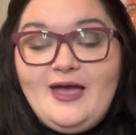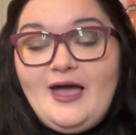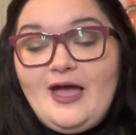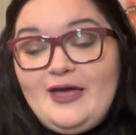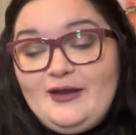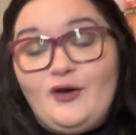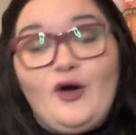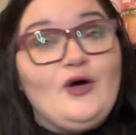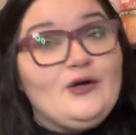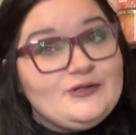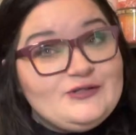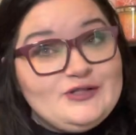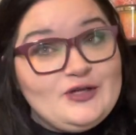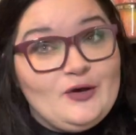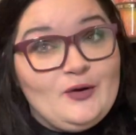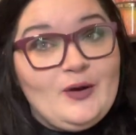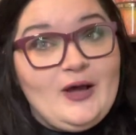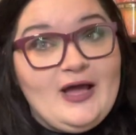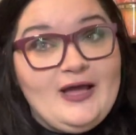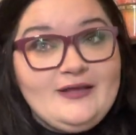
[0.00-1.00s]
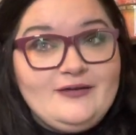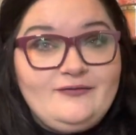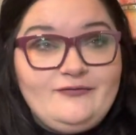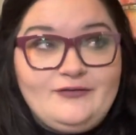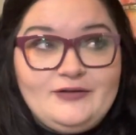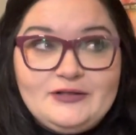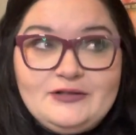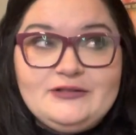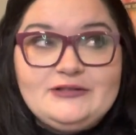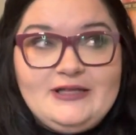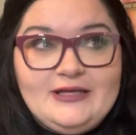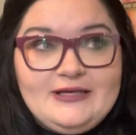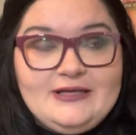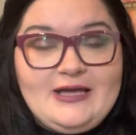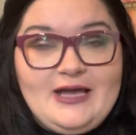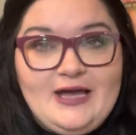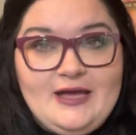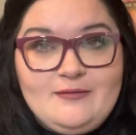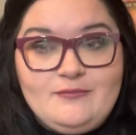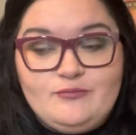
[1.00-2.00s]
And also, I feel like
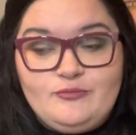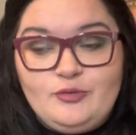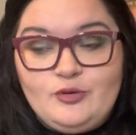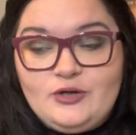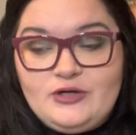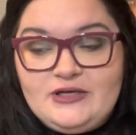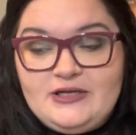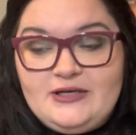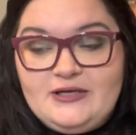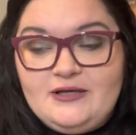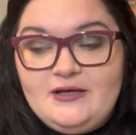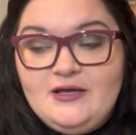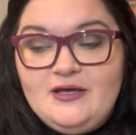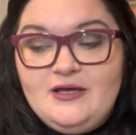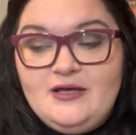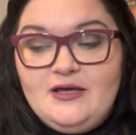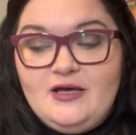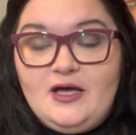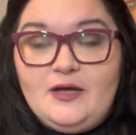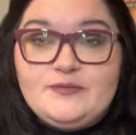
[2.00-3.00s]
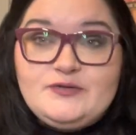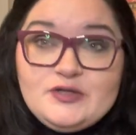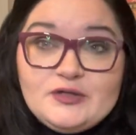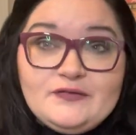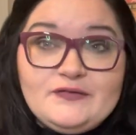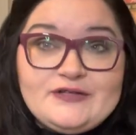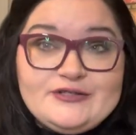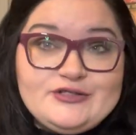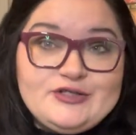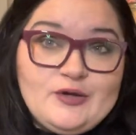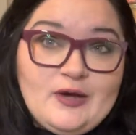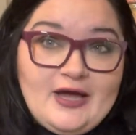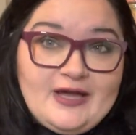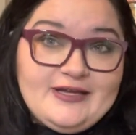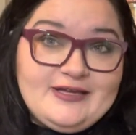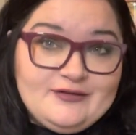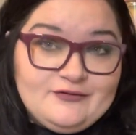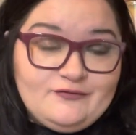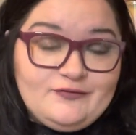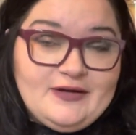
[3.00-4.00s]
I'm pretty observant, so I
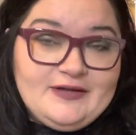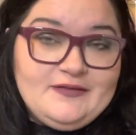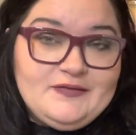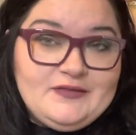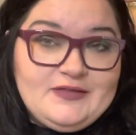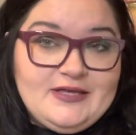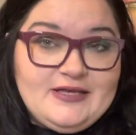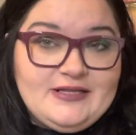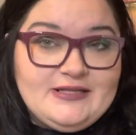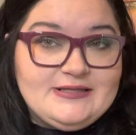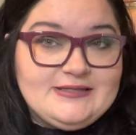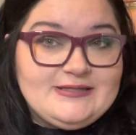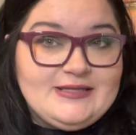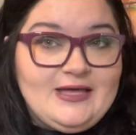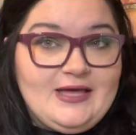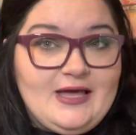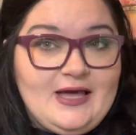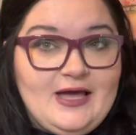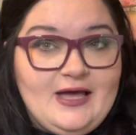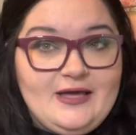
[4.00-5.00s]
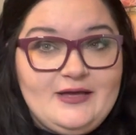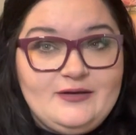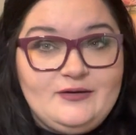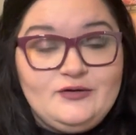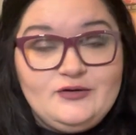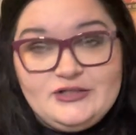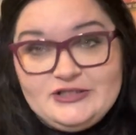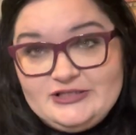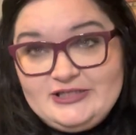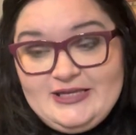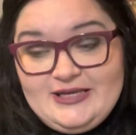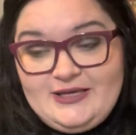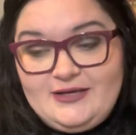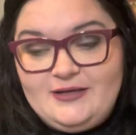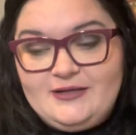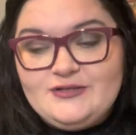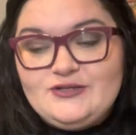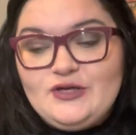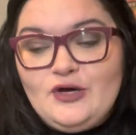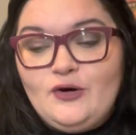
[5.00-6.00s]
can find things that I
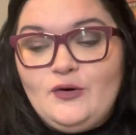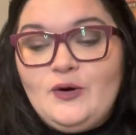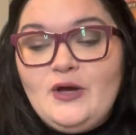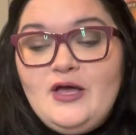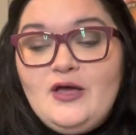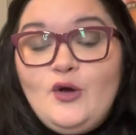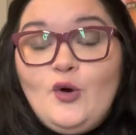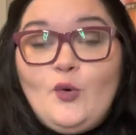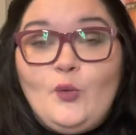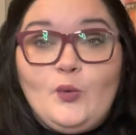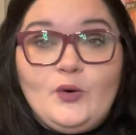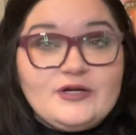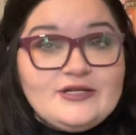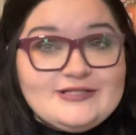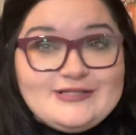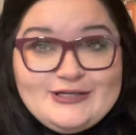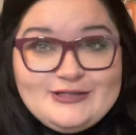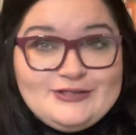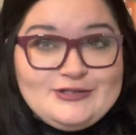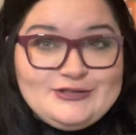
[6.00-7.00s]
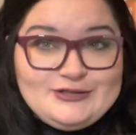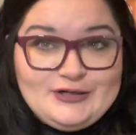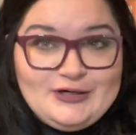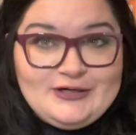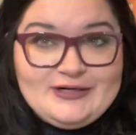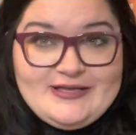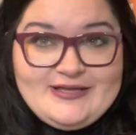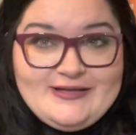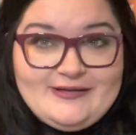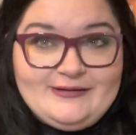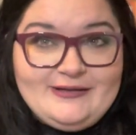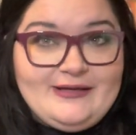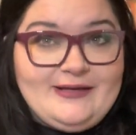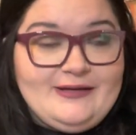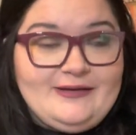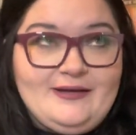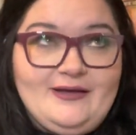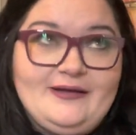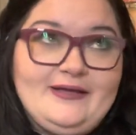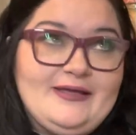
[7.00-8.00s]
critique. So we're just gonna start in,
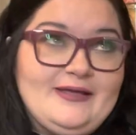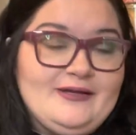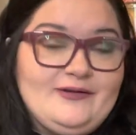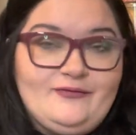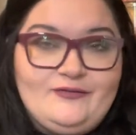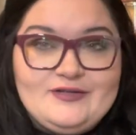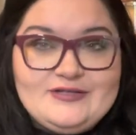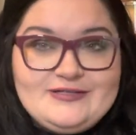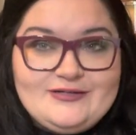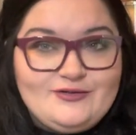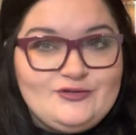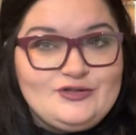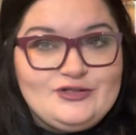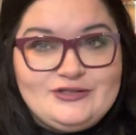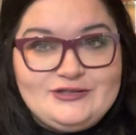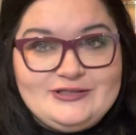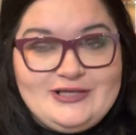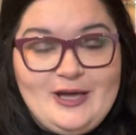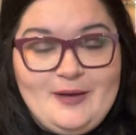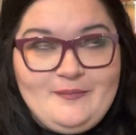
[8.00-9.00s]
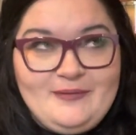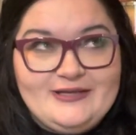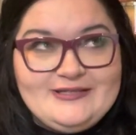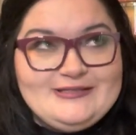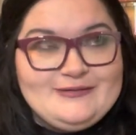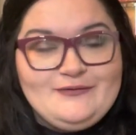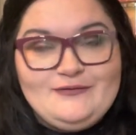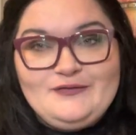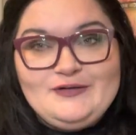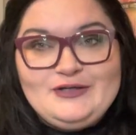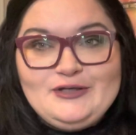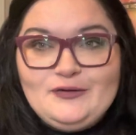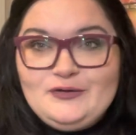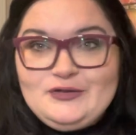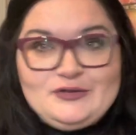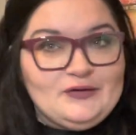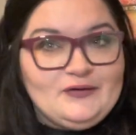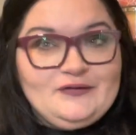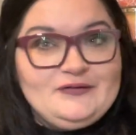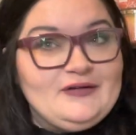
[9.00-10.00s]
and again, if this is just a mess of a video,
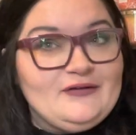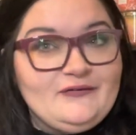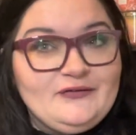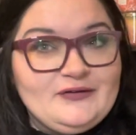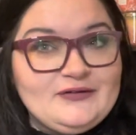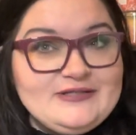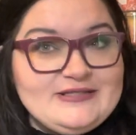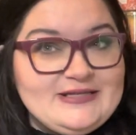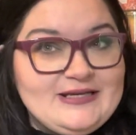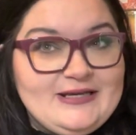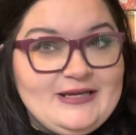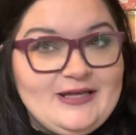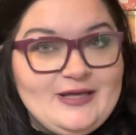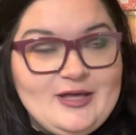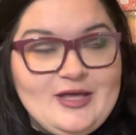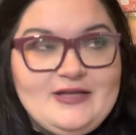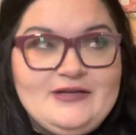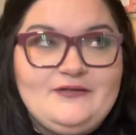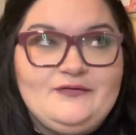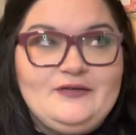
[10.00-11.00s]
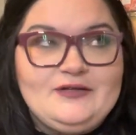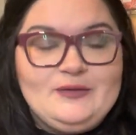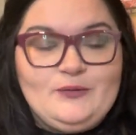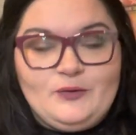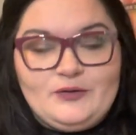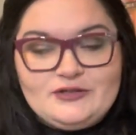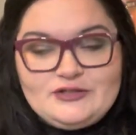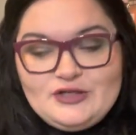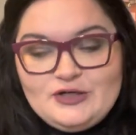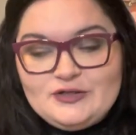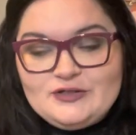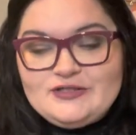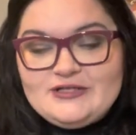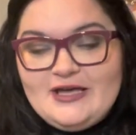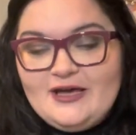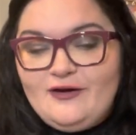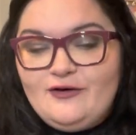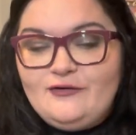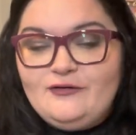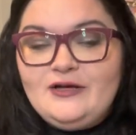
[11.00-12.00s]
you'll never seen it. And if it work, turns
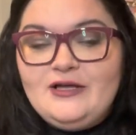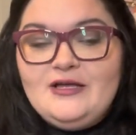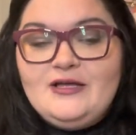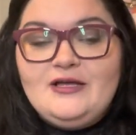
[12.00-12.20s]
out,